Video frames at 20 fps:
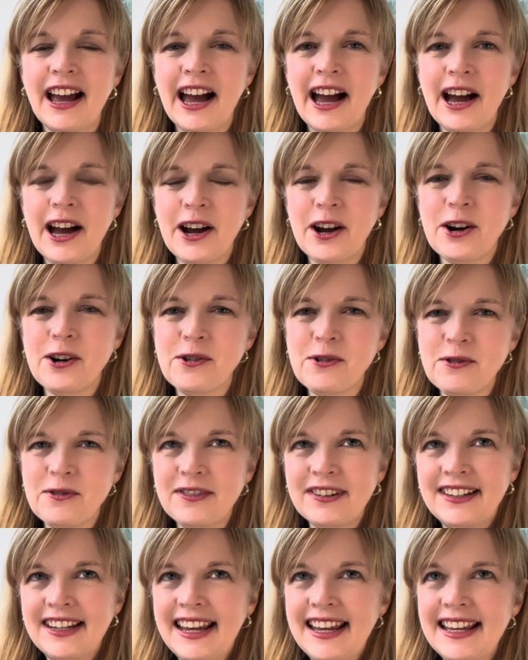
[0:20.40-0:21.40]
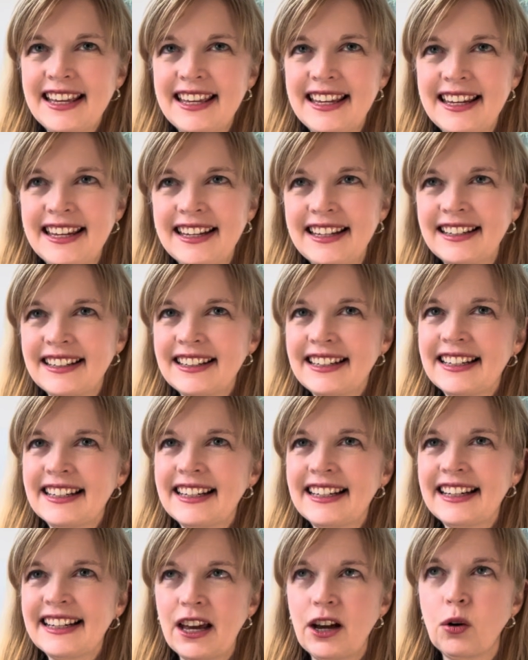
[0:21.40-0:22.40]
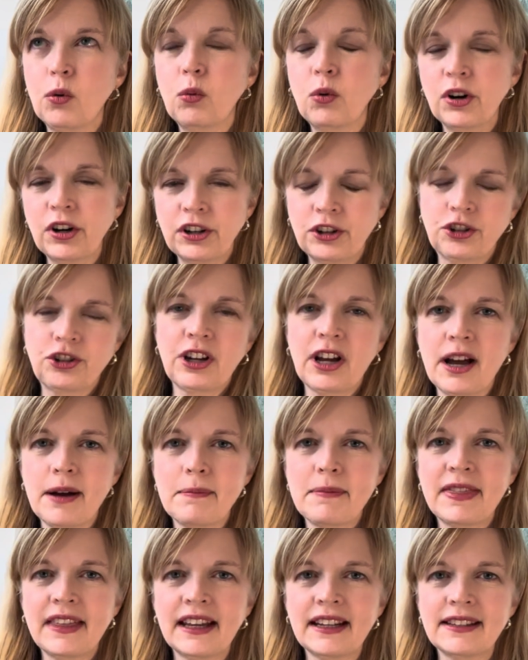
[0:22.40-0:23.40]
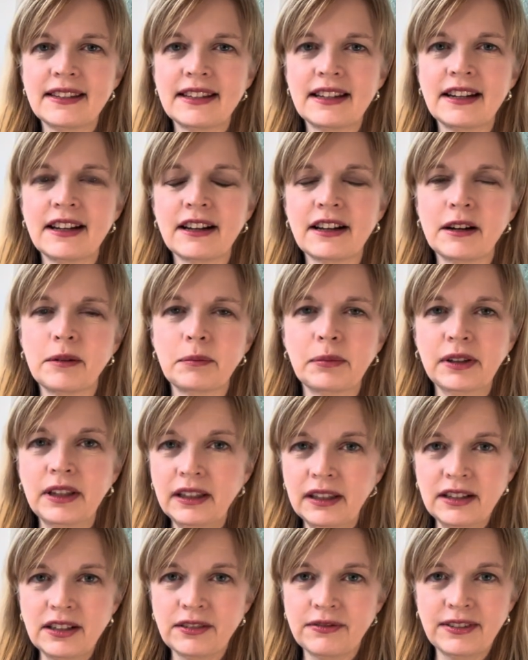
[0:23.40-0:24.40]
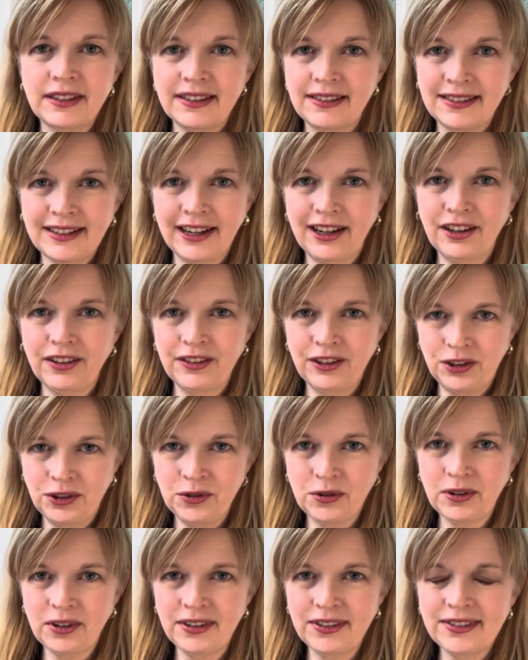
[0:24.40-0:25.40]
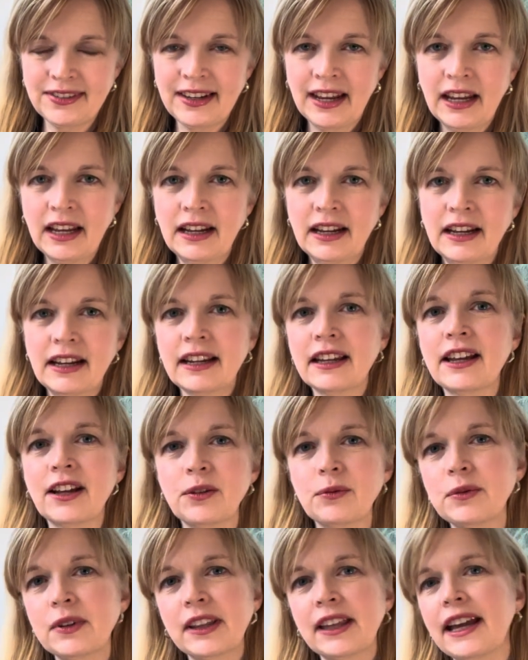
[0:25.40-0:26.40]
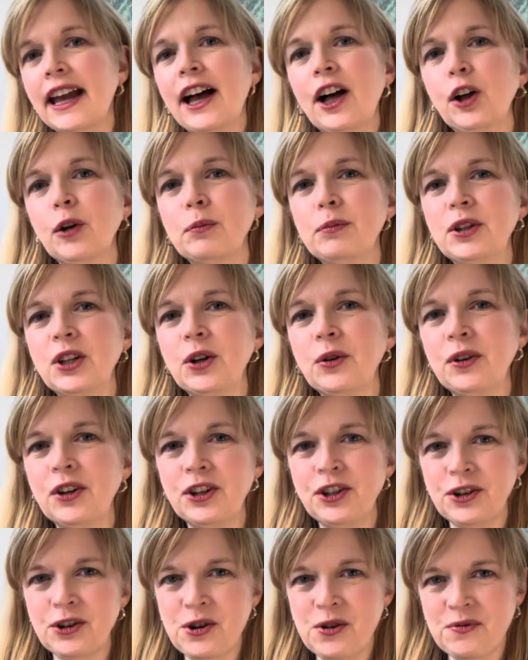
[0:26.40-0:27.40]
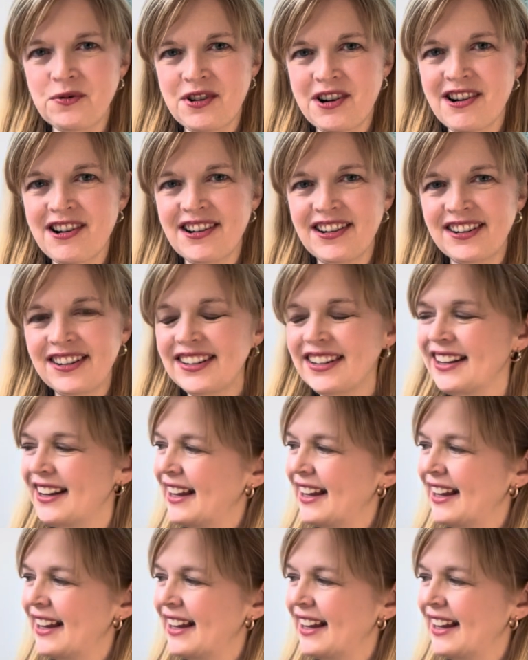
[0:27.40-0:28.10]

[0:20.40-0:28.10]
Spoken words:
How taking a workshop that's in a completely different style than yours can really help you in your own art.